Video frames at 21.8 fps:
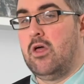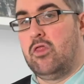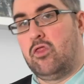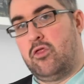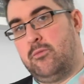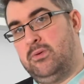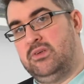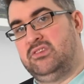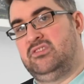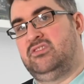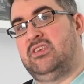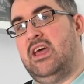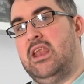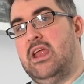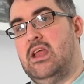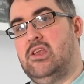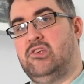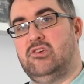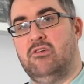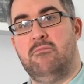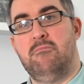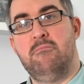the
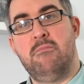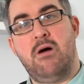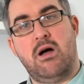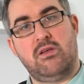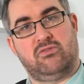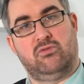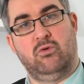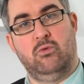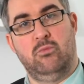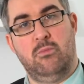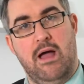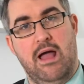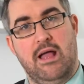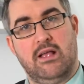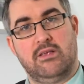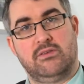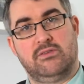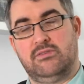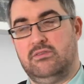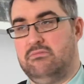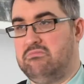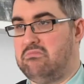percentage of muscle
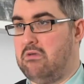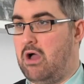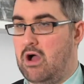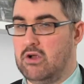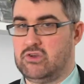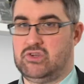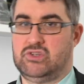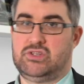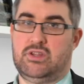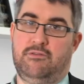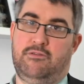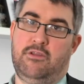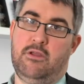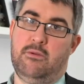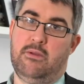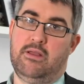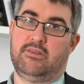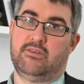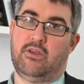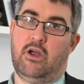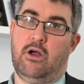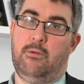mass are just a few
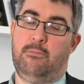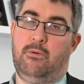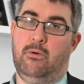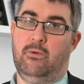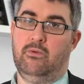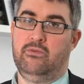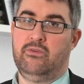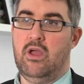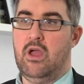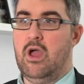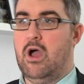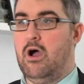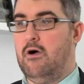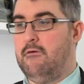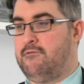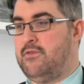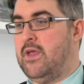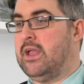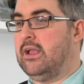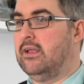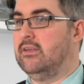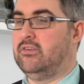examples of
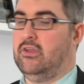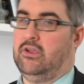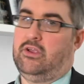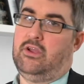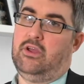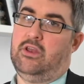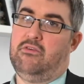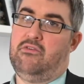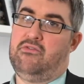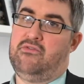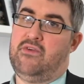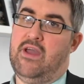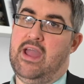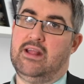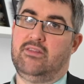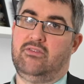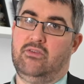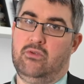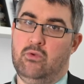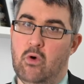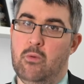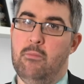things that could
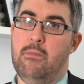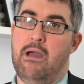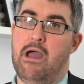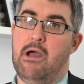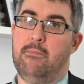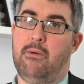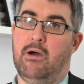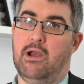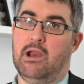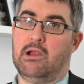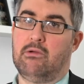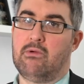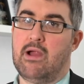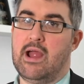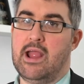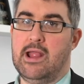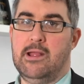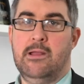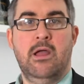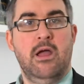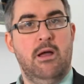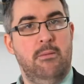affect your metabolic
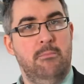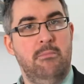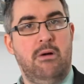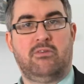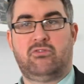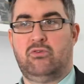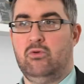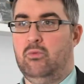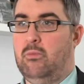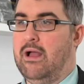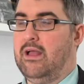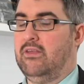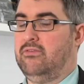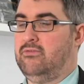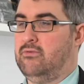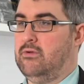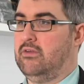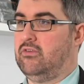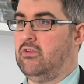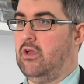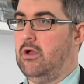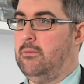rate. Muscle mass, for
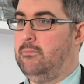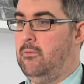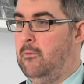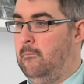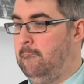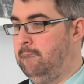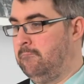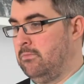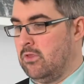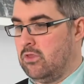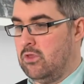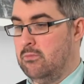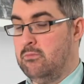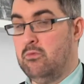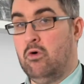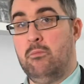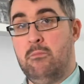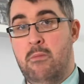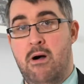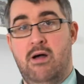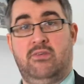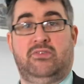example, the
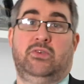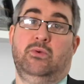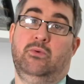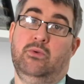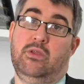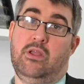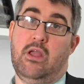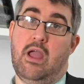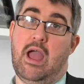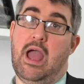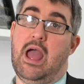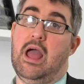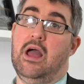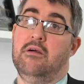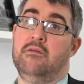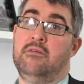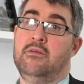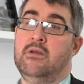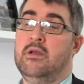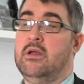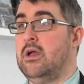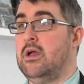more muscle you have,
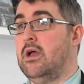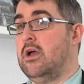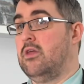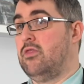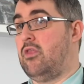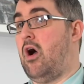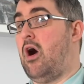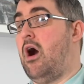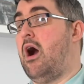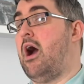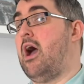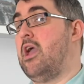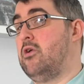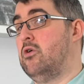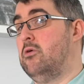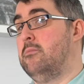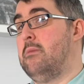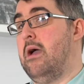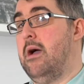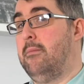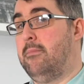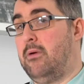the higher your
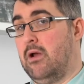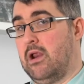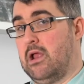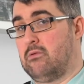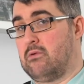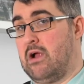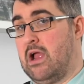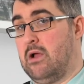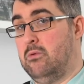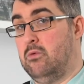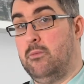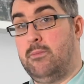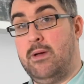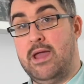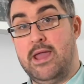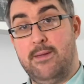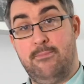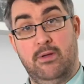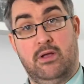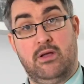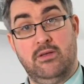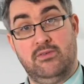metabolic rate will be,
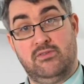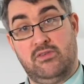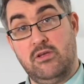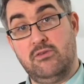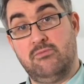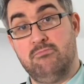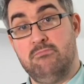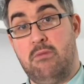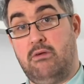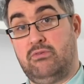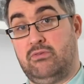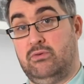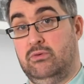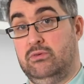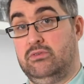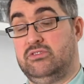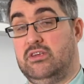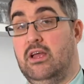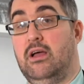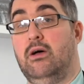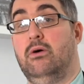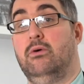because those muscle
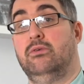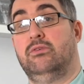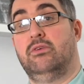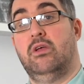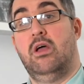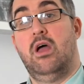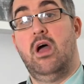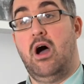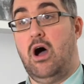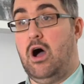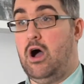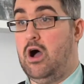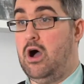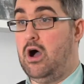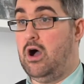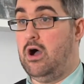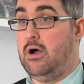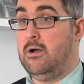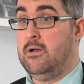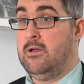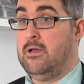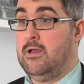cells
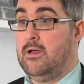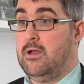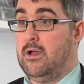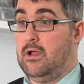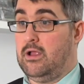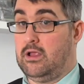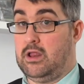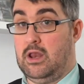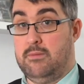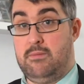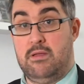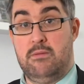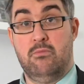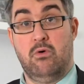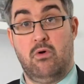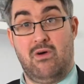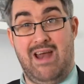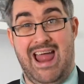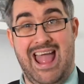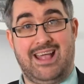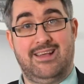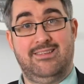are going to be
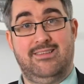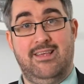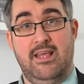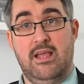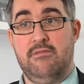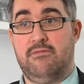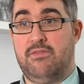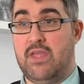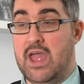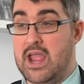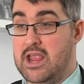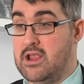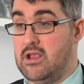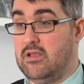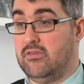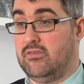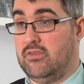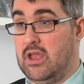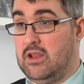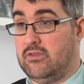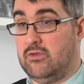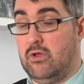more active,
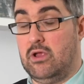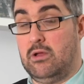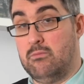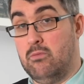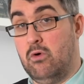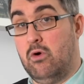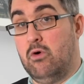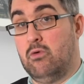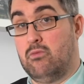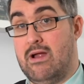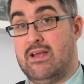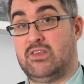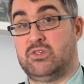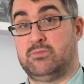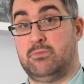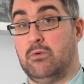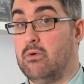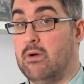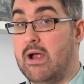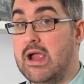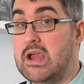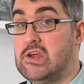they're doing more
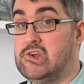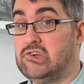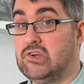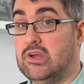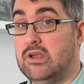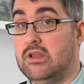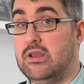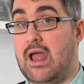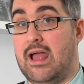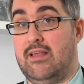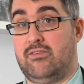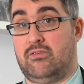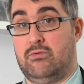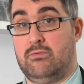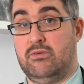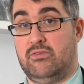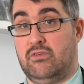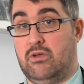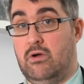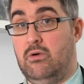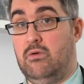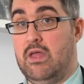respiration. As a
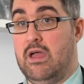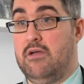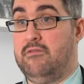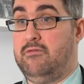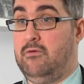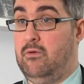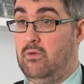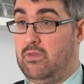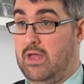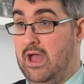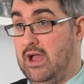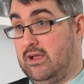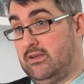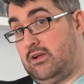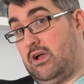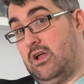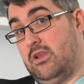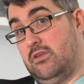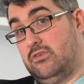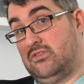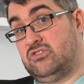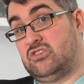result, therefore, that
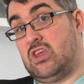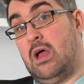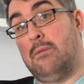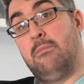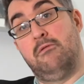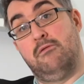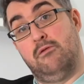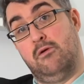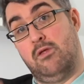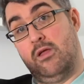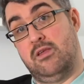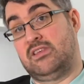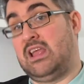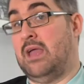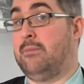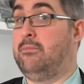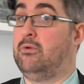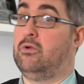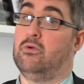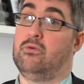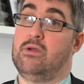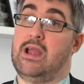kind of sum of all those
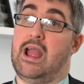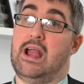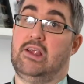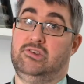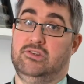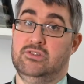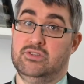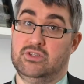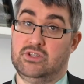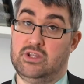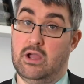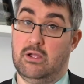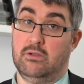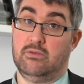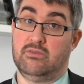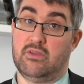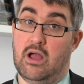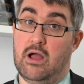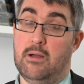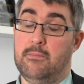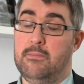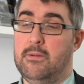chemical reactions goes
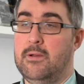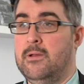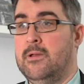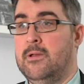up.